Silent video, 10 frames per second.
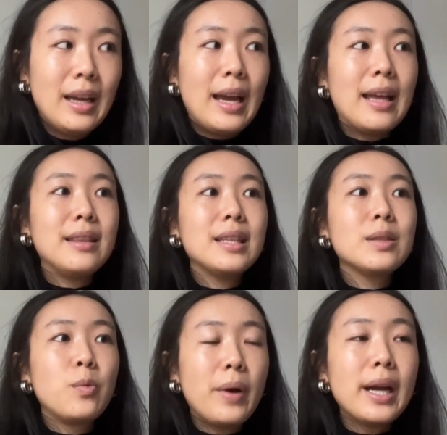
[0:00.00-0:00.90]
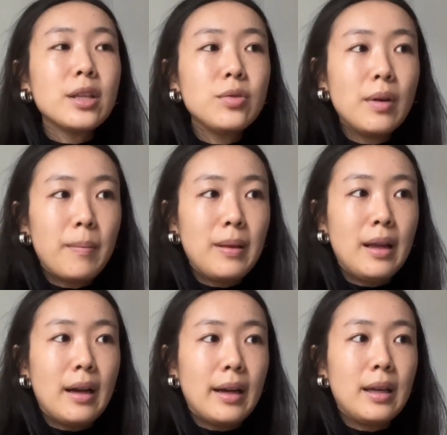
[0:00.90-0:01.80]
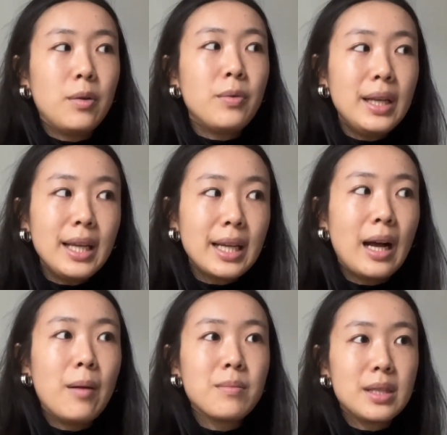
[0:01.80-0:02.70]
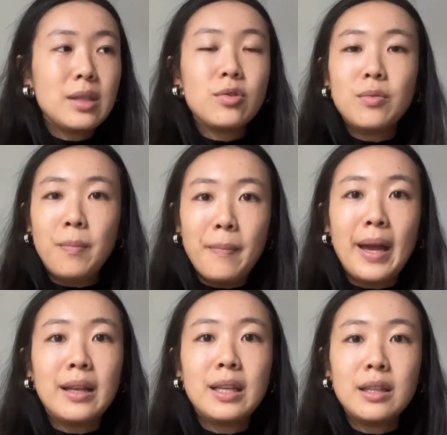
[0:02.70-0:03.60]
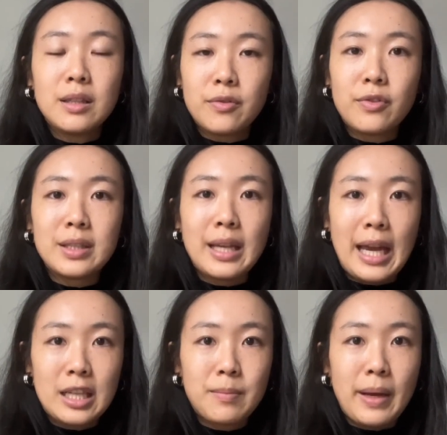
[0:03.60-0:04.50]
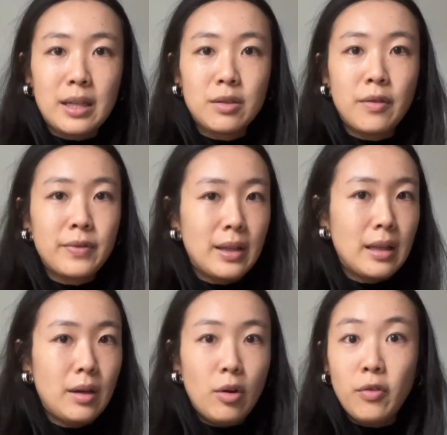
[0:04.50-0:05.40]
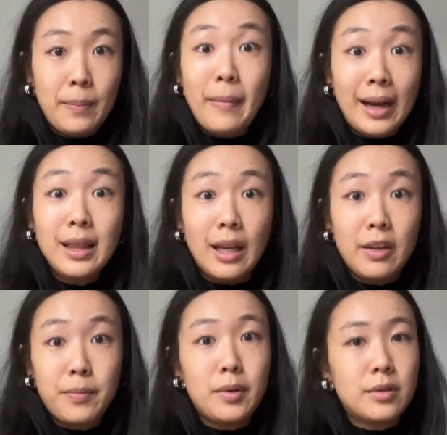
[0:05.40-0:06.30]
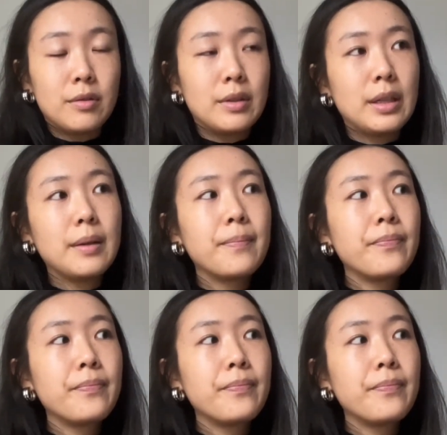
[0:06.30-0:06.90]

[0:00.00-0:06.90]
And this where to apply really comes into many different aspects of my life personally.